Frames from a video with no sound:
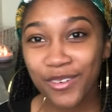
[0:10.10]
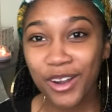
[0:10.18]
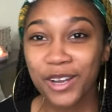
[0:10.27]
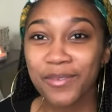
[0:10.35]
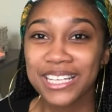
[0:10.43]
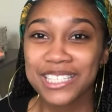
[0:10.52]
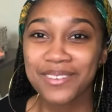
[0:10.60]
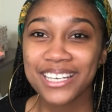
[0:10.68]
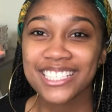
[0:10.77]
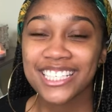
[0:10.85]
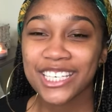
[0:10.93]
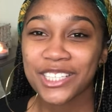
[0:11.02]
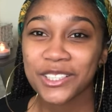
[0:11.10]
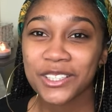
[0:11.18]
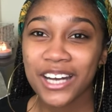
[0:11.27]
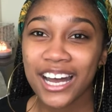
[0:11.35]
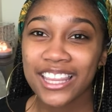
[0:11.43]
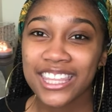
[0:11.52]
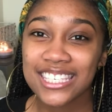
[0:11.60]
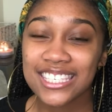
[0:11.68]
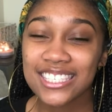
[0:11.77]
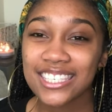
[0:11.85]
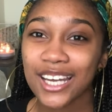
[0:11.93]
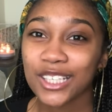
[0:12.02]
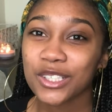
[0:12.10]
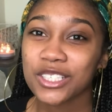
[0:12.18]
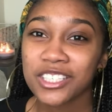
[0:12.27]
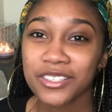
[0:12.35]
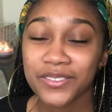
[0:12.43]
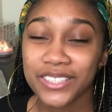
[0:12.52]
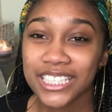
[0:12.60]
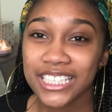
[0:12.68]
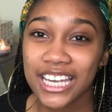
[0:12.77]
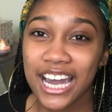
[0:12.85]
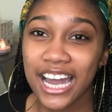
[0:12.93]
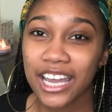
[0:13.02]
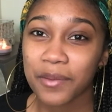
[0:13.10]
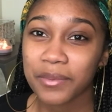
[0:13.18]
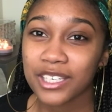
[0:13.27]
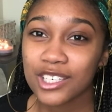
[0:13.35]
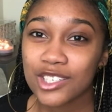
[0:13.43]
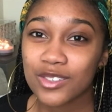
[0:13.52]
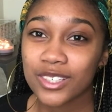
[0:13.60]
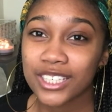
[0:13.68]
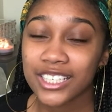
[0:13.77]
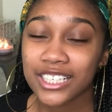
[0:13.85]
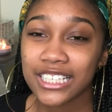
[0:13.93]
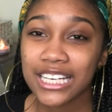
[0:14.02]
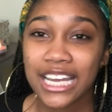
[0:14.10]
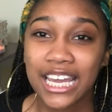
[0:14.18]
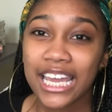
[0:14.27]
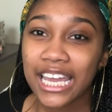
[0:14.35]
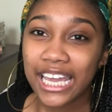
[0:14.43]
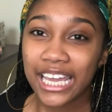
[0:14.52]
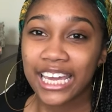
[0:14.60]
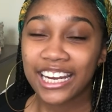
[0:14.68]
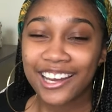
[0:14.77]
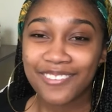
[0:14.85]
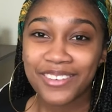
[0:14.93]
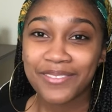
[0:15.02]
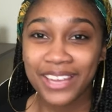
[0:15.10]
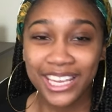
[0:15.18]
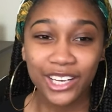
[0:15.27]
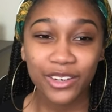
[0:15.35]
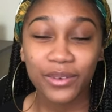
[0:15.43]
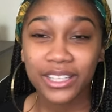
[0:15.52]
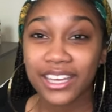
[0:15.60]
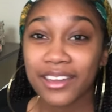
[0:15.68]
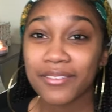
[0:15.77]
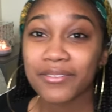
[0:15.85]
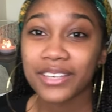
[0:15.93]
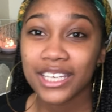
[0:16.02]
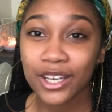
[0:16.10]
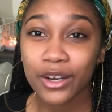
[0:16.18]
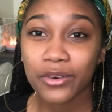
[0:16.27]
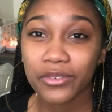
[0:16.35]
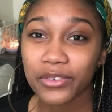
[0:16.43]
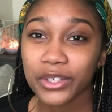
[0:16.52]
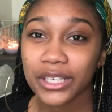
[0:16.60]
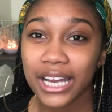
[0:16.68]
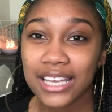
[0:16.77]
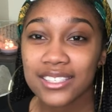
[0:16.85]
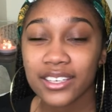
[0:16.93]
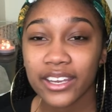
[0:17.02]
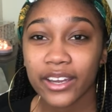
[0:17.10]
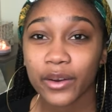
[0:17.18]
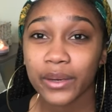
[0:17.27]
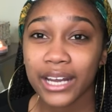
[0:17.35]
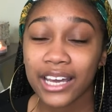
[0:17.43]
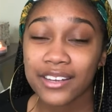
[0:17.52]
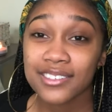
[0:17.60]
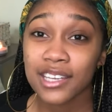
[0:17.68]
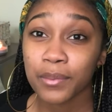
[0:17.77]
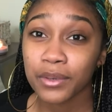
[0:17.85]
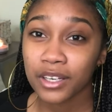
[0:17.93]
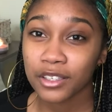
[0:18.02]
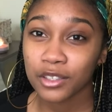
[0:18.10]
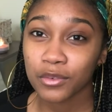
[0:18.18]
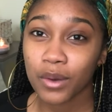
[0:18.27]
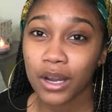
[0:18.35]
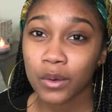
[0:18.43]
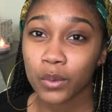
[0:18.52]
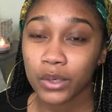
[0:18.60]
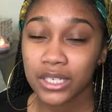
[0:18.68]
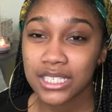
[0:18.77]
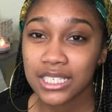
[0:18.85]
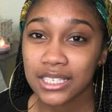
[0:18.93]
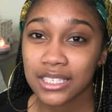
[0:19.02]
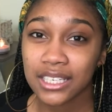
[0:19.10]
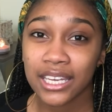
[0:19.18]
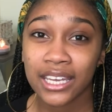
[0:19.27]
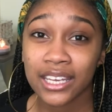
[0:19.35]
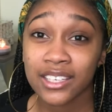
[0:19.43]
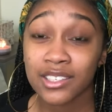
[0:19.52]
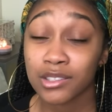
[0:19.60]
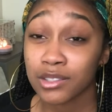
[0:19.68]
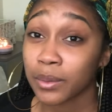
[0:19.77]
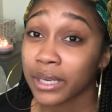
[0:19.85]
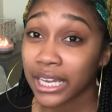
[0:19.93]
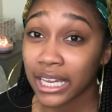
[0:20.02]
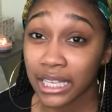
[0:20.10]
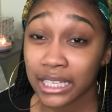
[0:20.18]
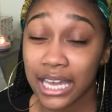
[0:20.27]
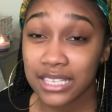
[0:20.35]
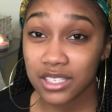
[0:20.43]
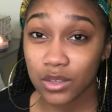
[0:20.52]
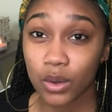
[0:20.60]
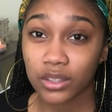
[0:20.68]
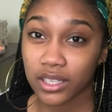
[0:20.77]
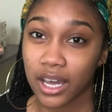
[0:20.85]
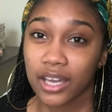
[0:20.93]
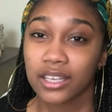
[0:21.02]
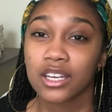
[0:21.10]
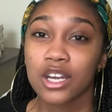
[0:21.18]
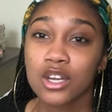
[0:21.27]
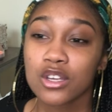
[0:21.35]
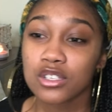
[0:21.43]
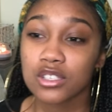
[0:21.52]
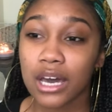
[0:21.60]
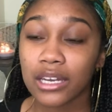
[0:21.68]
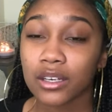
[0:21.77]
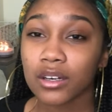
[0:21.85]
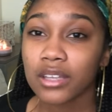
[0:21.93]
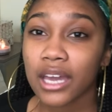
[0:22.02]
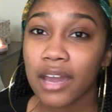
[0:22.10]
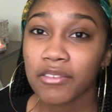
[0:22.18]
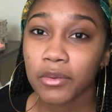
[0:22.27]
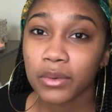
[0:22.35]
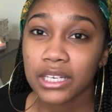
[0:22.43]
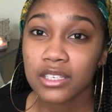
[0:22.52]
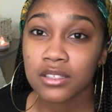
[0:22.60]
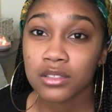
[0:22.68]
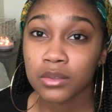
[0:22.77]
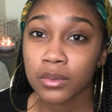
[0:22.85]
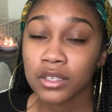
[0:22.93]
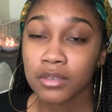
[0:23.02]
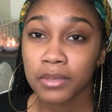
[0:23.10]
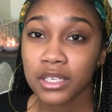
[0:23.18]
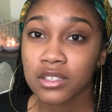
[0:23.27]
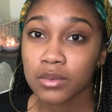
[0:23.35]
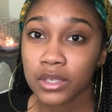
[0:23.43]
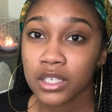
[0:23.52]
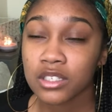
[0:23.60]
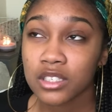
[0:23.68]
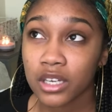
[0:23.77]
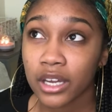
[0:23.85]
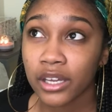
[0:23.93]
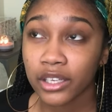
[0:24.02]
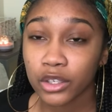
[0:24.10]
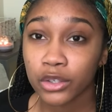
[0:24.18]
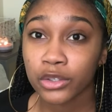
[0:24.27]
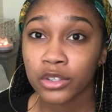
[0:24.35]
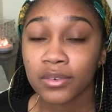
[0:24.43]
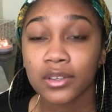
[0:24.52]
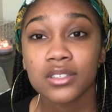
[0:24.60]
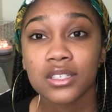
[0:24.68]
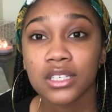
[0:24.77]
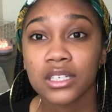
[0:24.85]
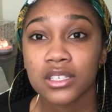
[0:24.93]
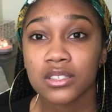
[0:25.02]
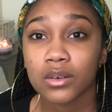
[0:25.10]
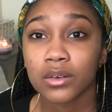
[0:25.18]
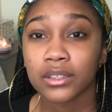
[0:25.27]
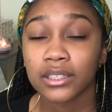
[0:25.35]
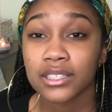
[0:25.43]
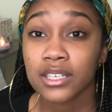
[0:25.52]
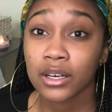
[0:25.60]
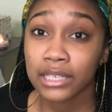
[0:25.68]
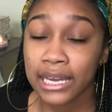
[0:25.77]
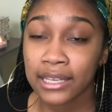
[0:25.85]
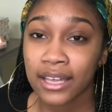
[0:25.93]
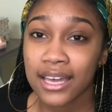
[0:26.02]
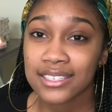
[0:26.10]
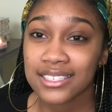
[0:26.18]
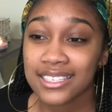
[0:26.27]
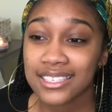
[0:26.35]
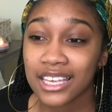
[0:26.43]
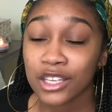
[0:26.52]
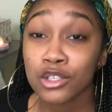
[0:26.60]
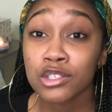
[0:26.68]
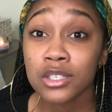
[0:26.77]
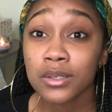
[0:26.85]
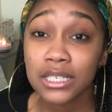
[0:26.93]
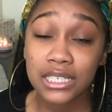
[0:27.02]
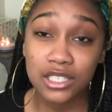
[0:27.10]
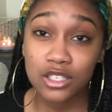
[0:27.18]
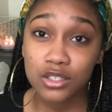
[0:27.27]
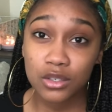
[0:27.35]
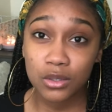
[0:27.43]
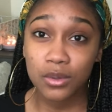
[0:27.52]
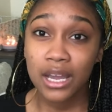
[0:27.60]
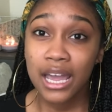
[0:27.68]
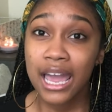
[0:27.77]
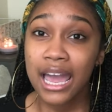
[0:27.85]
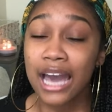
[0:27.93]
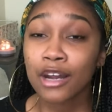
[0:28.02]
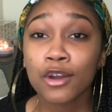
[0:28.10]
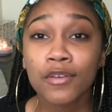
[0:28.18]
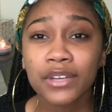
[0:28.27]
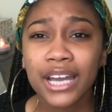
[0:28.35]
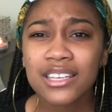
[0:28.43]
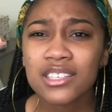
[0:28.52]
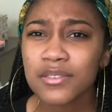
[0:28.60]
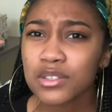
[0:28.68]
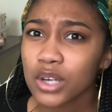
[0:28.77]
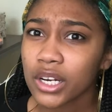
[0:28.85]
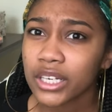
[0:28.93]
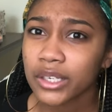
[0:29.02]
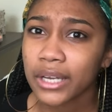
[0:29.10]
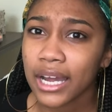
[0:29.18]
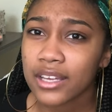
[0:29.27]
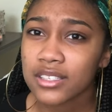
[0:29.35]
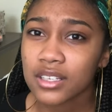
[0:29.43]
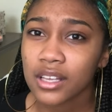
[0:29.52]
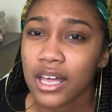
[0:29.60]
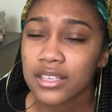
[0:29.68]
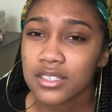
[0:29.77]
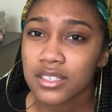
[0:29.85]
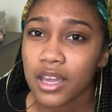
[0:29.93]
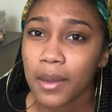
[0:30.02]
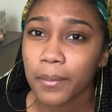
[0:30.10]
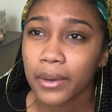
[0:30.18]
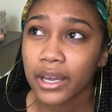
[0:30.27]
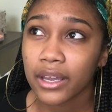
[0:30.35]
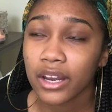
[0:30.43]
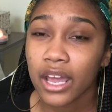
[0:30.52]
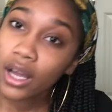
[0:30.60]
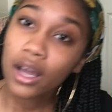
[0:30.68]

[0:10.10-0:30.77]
welcome back to my channel. This is Doctorish TV. I am Kendria and I'm here with a video for you guys today on how to stay productive while quarantined and doing classes online. So I know that everyone is doing a big switch at your universities on, to online classes. LSU is too. I don't know if you guys have started you guys classes yet, but